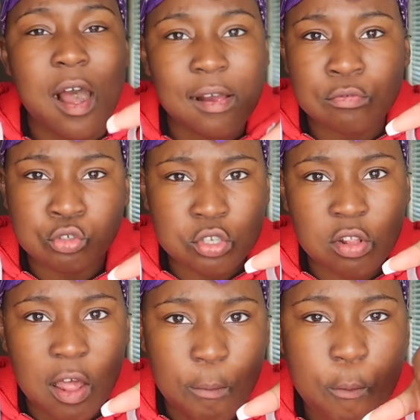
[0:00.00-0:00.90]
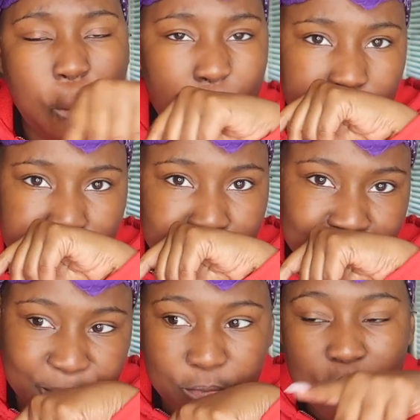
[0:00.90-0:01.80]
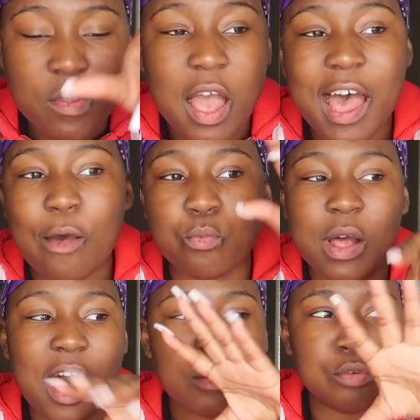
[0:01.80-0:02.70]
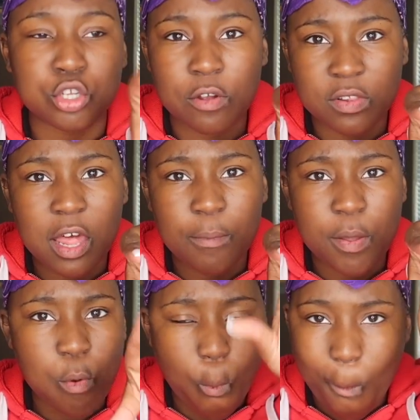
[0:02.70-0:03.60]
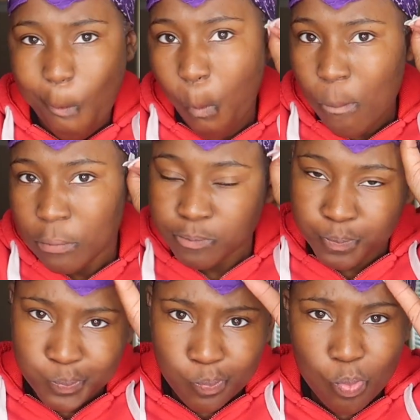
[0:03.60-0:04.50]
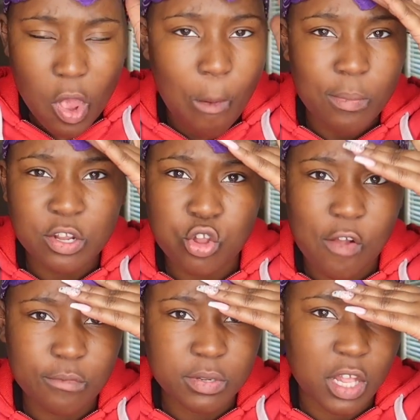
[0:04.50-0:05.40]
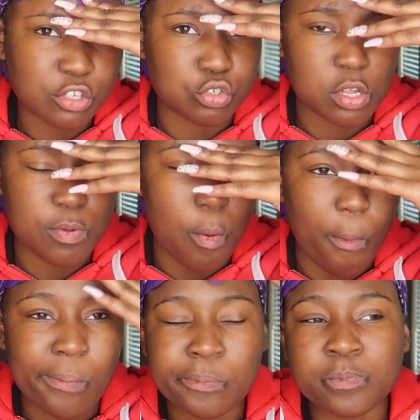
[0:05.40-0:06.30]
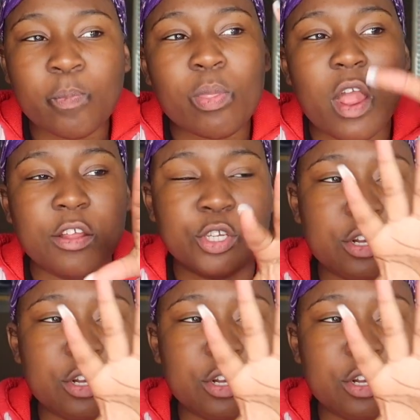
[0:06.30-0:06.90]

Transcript: I don't trust a lot of people. I observe a lot of people, but it's hard for me to like trust people. And